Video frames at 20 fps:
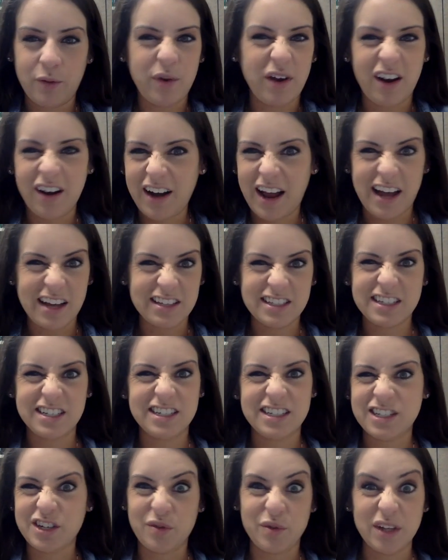We aren't
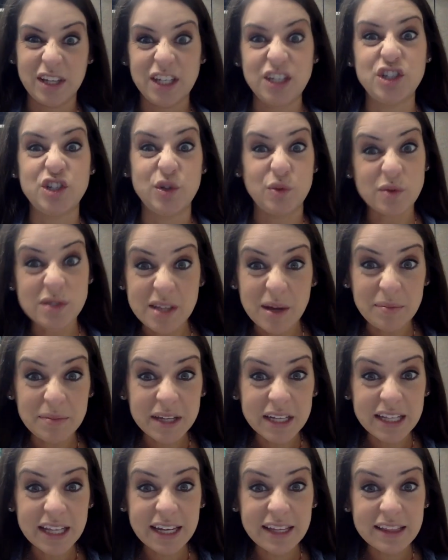asked to really do
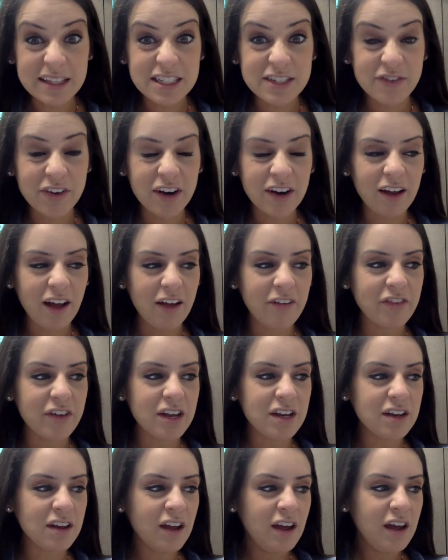something like this very
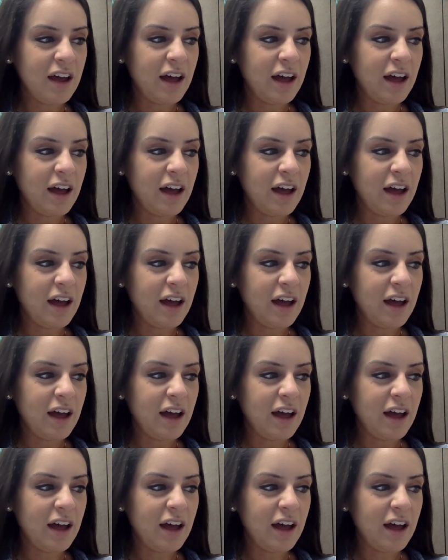often,